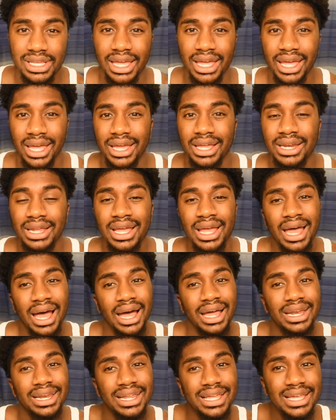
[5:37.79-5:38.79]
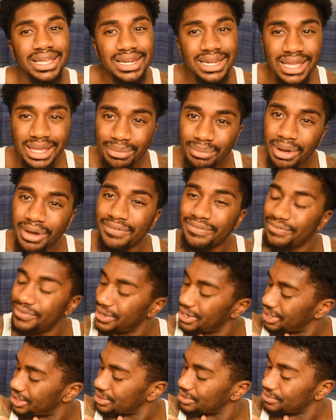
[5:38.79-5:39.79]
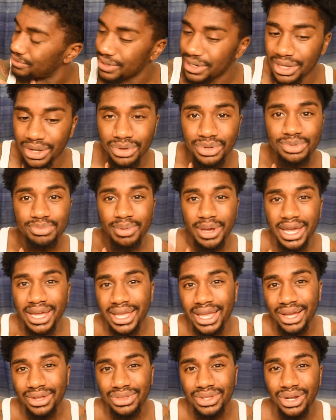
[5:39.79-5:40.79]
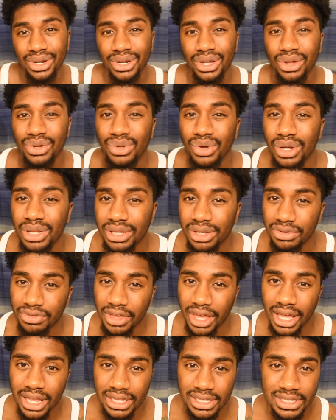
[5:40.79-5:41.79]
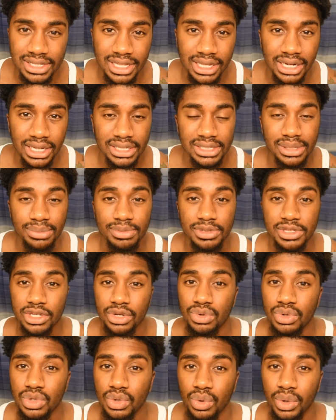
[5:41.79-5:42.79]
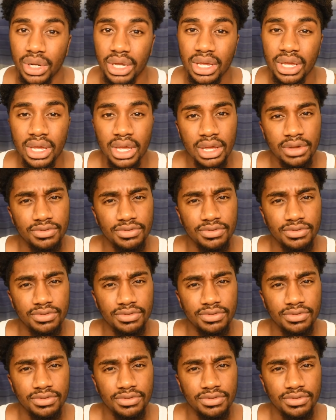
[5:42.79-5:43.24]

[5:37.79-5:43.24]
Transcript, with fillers: And I need to get my fitness videos back out there. Y'all know I love calisthenics. I'm still doing it.